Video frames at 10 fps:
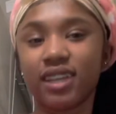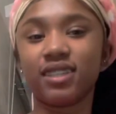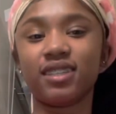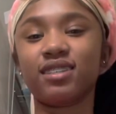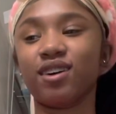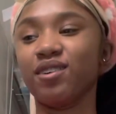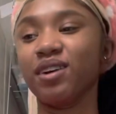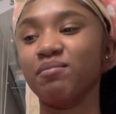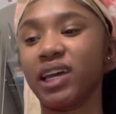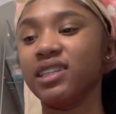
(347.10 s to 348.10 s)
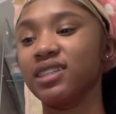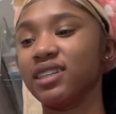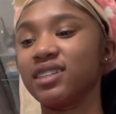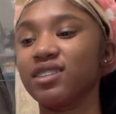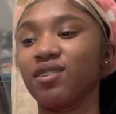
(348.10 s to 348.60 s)
It's just so amazing.
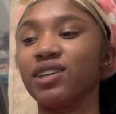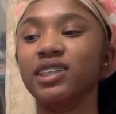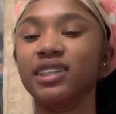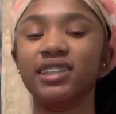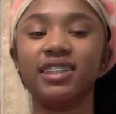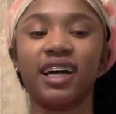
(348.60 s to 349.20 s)
It's so good.